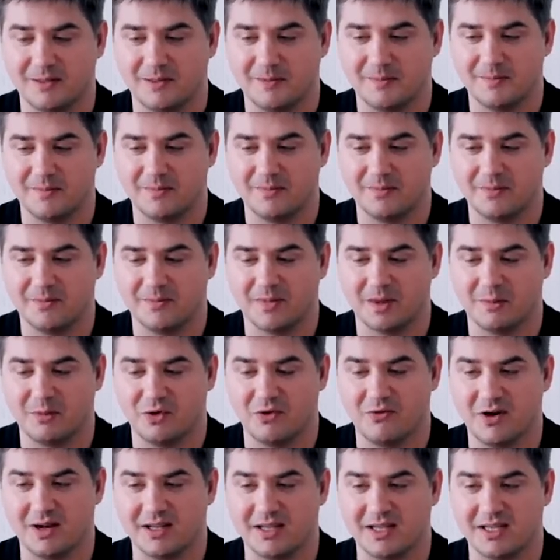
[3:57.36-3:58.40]
and after a
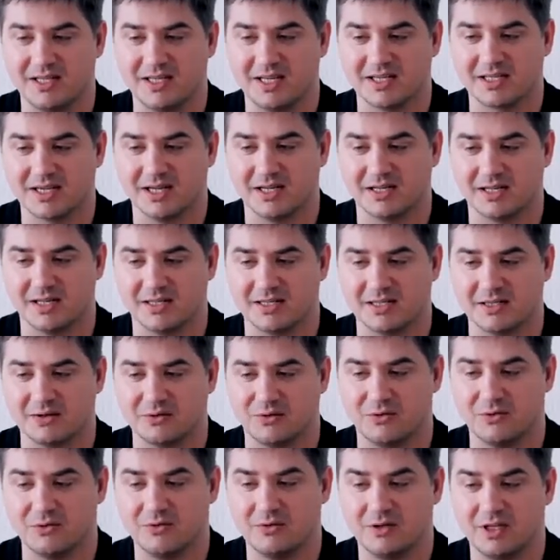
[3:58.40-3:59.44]
few seconds you see a